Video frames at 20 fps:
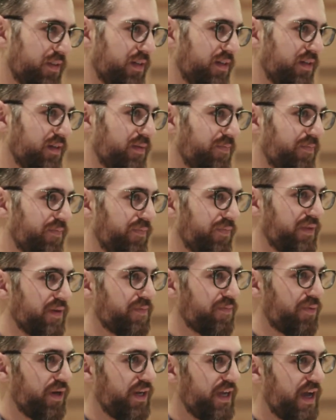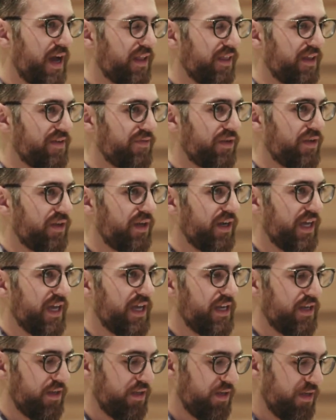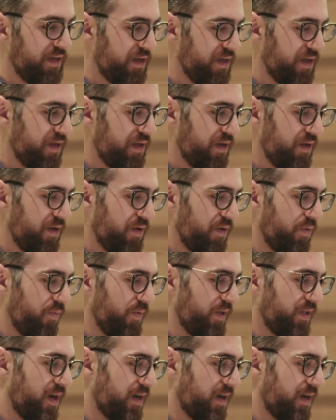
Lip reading: They're pretty high level. Again, we